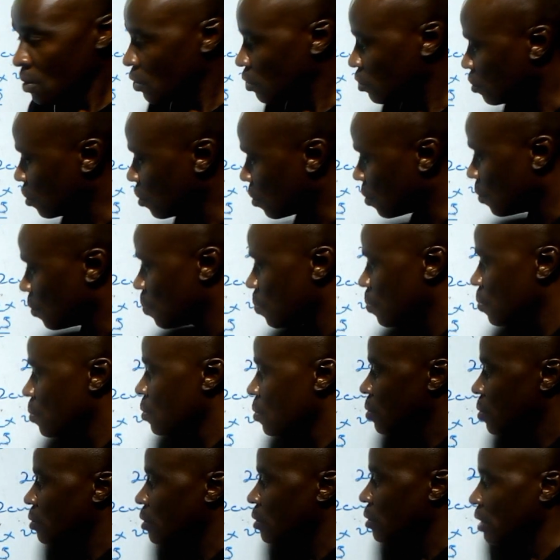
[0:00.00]
So
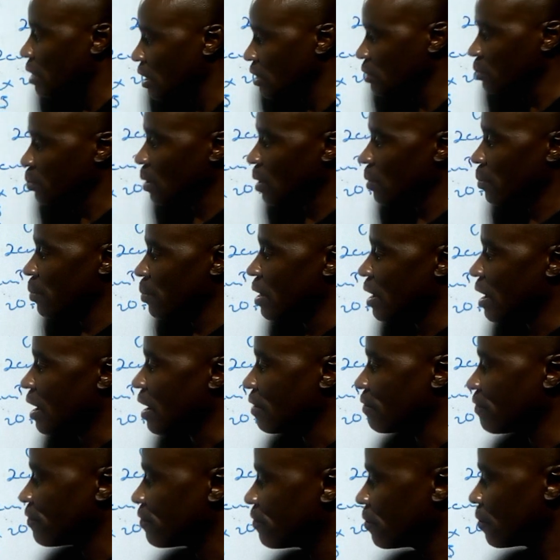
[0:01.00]
the next one we
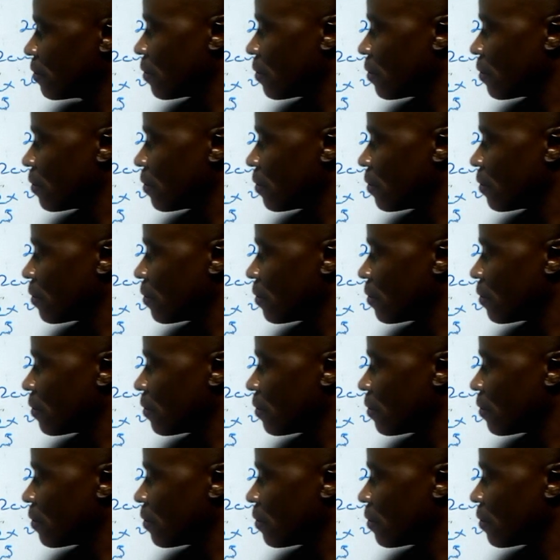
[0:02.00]
have,